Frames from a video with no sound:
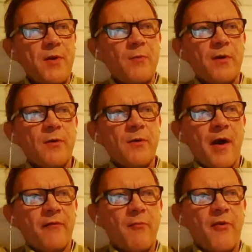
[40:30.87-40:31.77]
Sweden, we
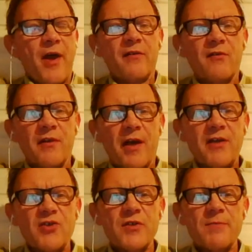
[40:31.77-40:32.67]
do have the brand
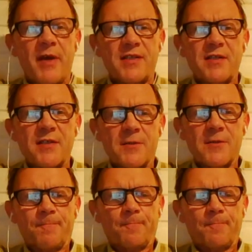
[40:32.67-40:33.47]
Nature's Best,